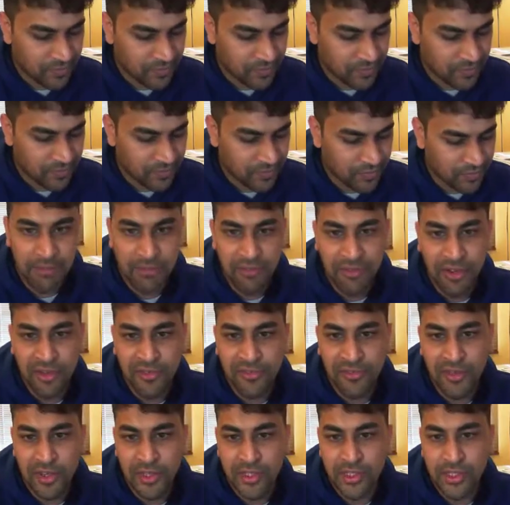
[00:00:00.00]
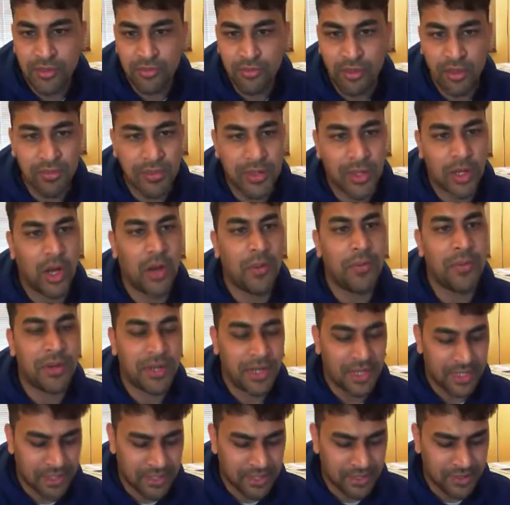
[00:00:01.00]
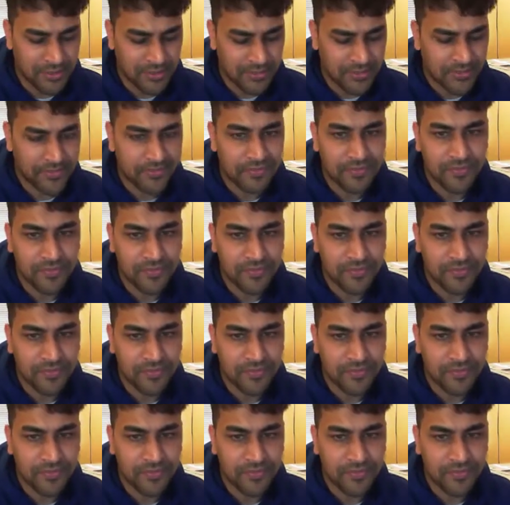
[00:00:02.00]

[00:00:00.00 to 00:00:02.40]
The name of our function will be operator,